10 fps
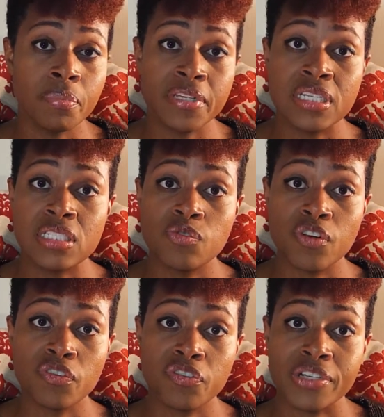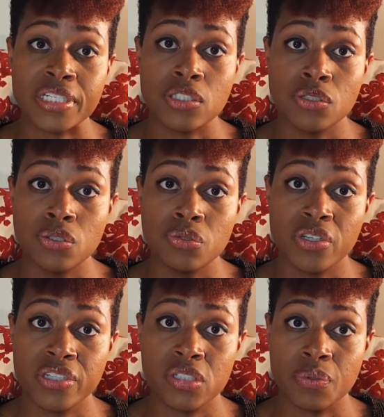please feel free to do
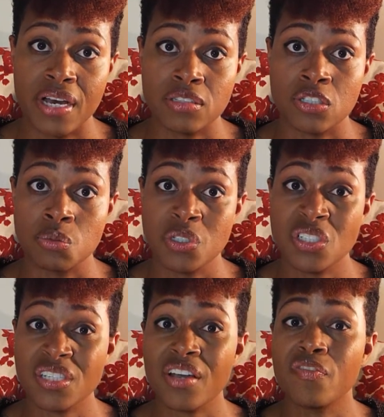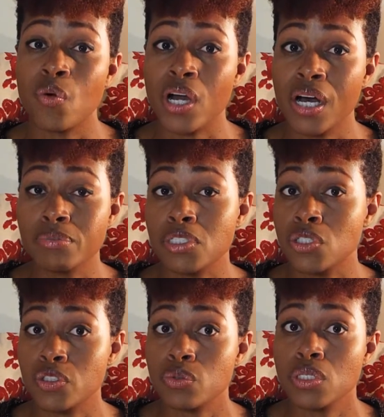32 ounces, which is like 4 cups of
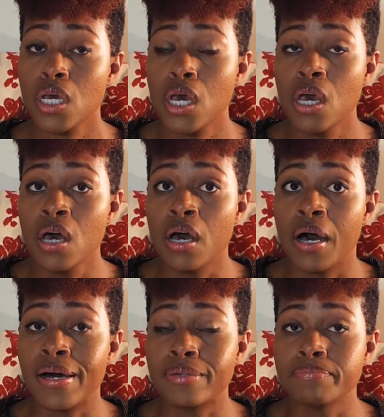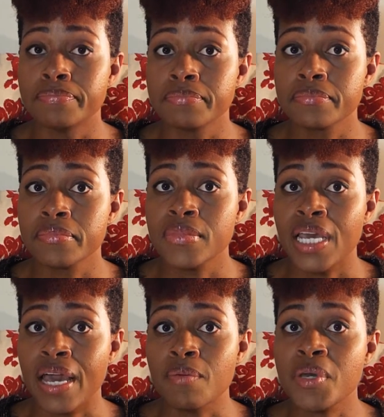juice. And
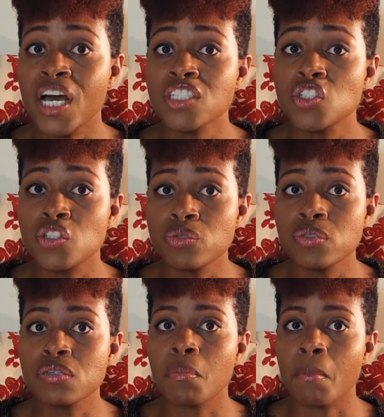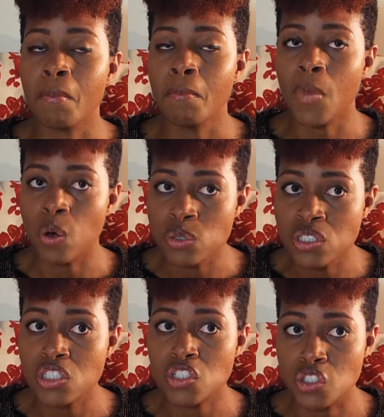because
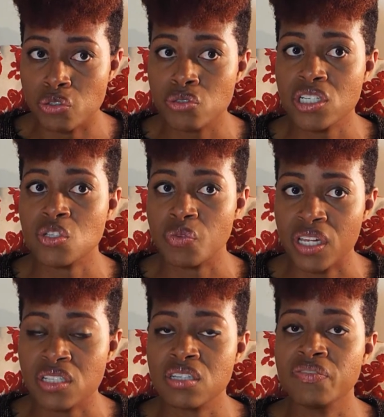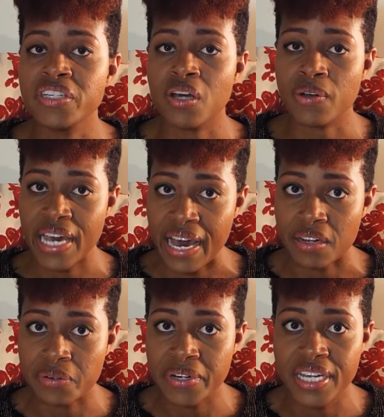most juice is relatively low
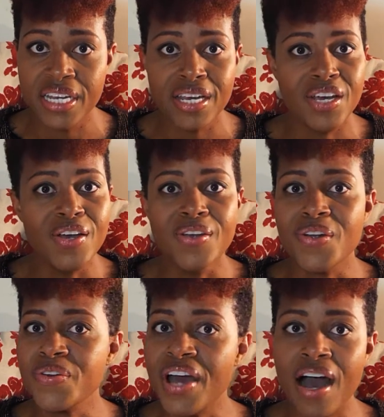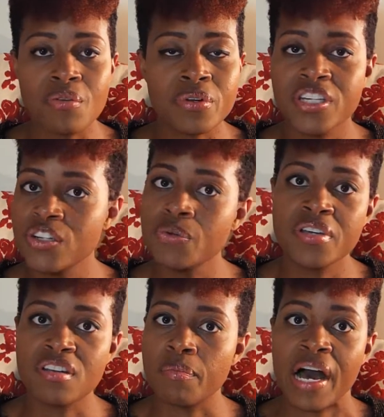calorie, you're not really
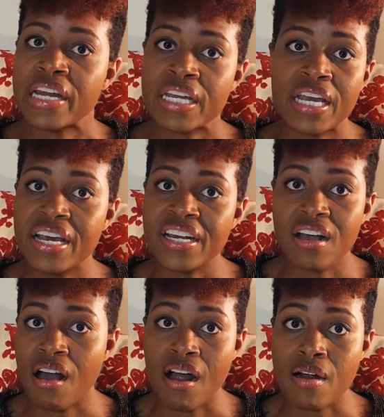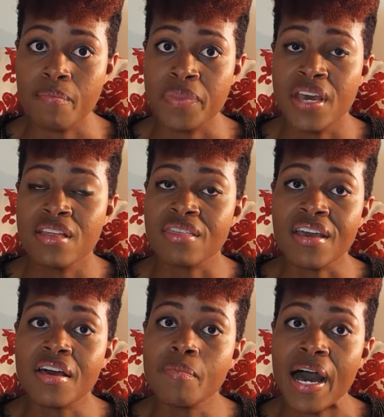doing your body any harm.
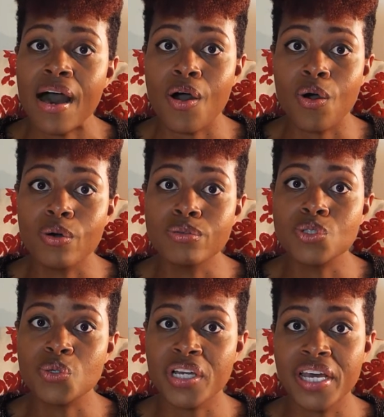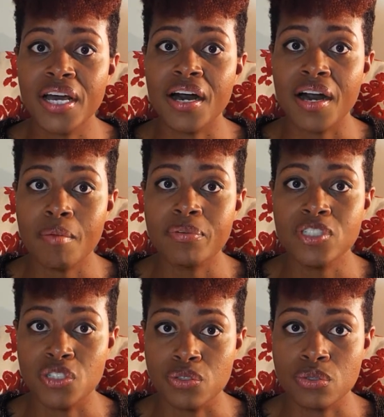Think about drinking a cup of
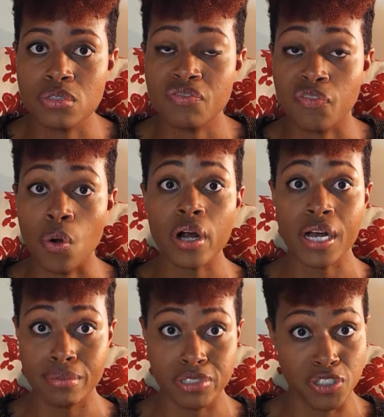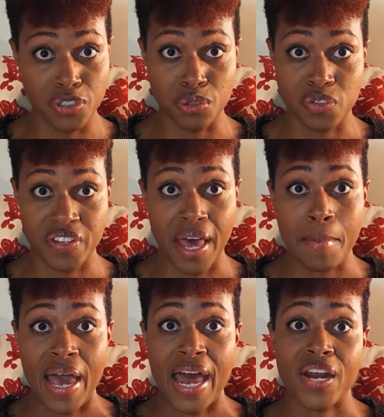juice, 4 cups of juice for that
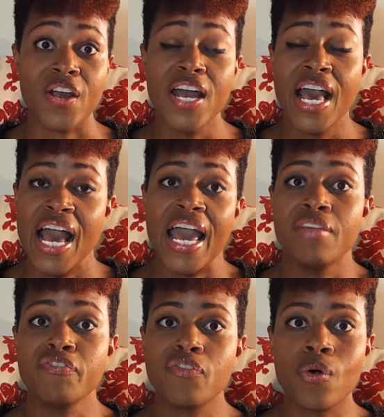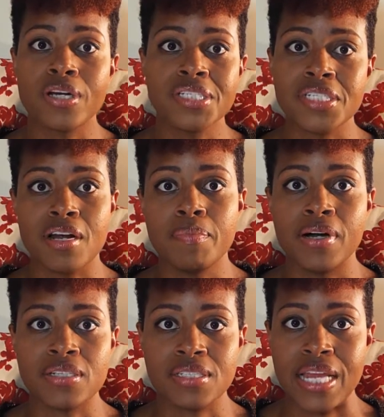matter, and 4
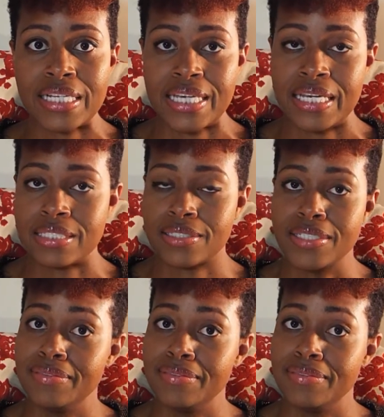Starbucks lattes.